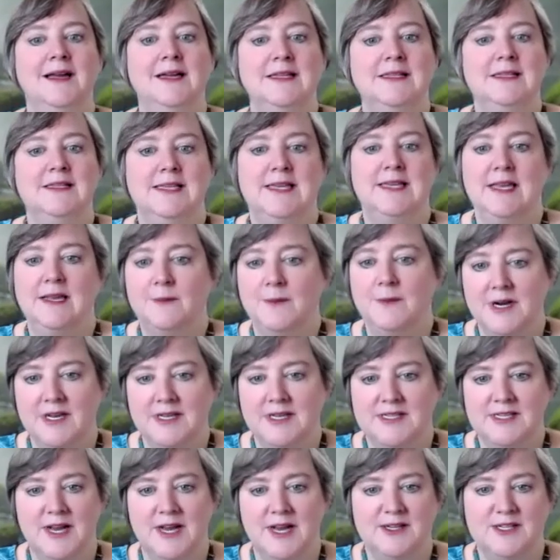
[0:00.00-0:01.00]
Today, I
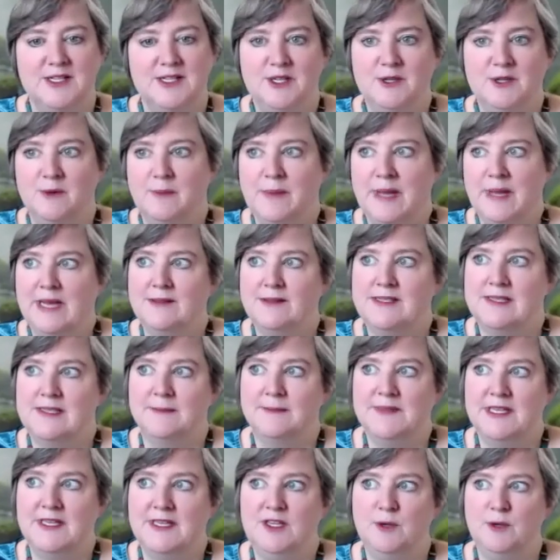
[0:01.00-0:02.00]
want to talk to you about
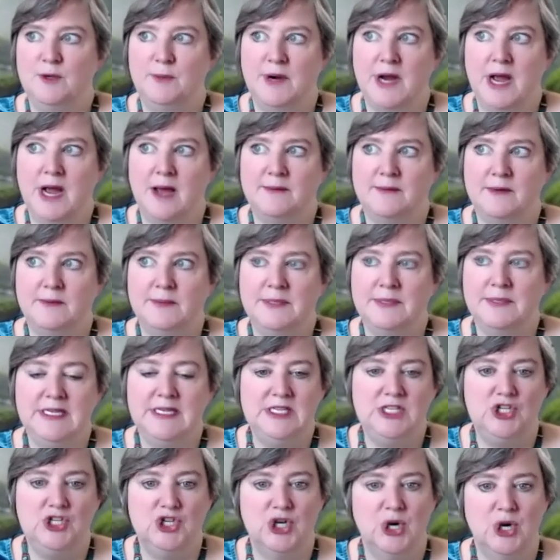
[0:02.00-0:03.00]
something you
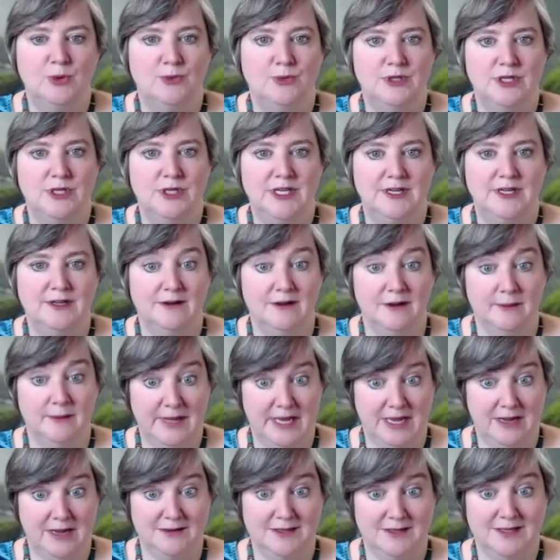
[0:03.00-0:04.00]
probably don't hear
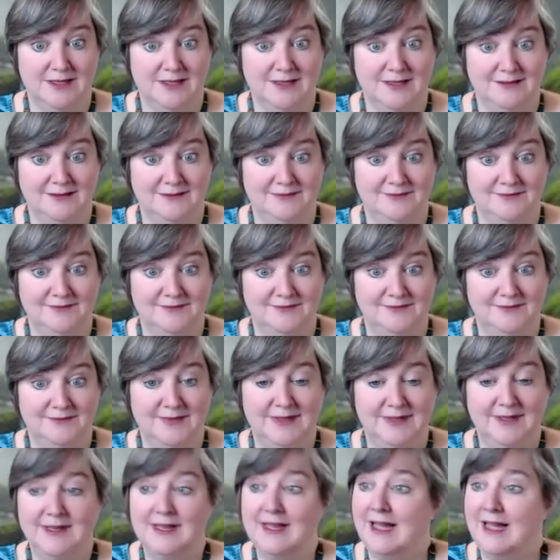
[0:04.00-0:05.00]
about.
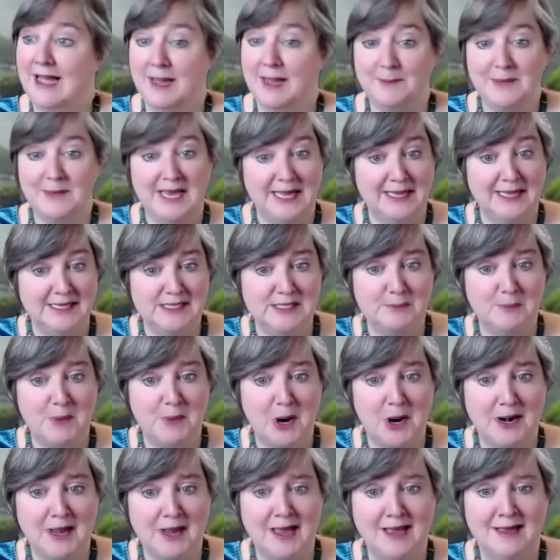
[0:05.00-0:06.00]
I'm Kelle
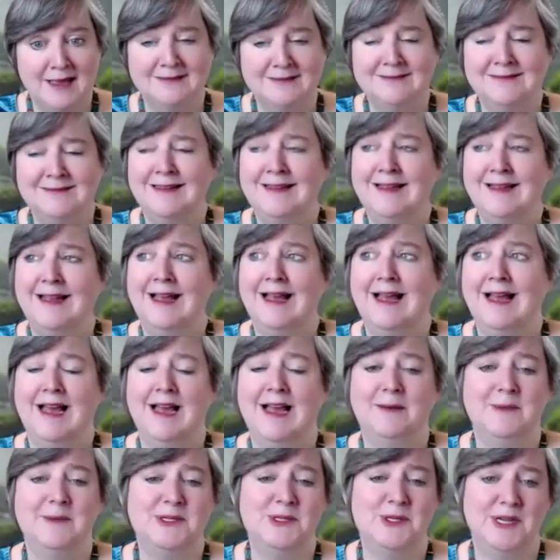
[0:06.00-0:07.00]
Sparta.
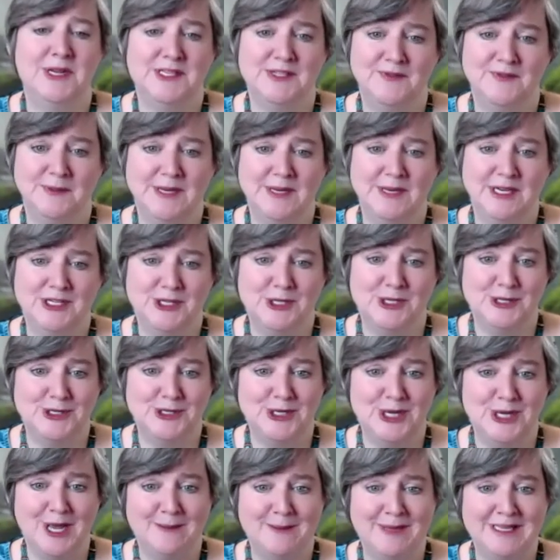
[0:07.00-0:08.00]
I'm a transformational
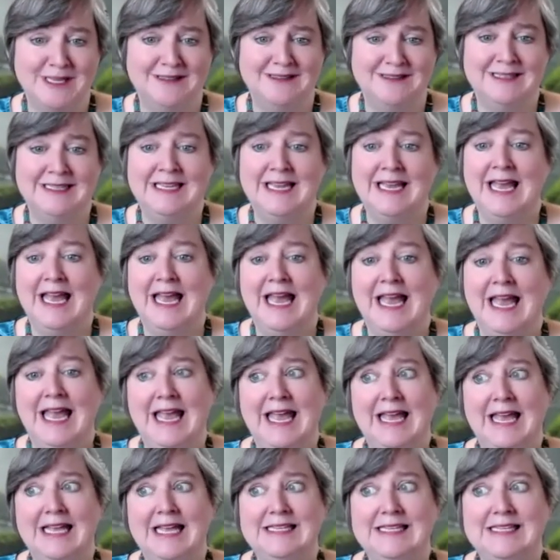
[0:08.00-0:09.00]
shaman.
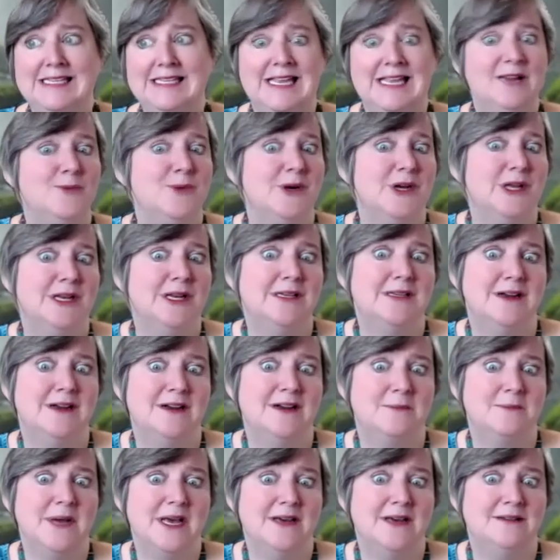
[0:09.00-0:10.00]
And today, we're going to
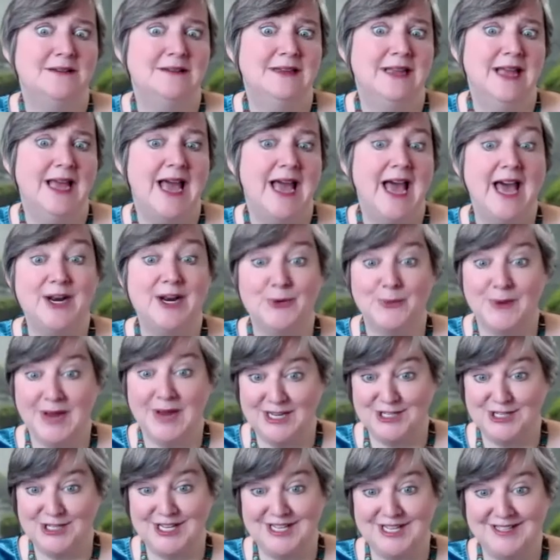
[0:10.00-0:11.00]
talk about
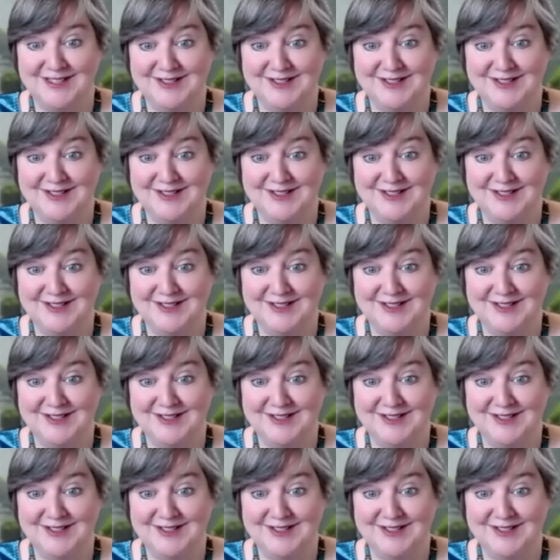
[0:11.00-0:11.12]
adoration.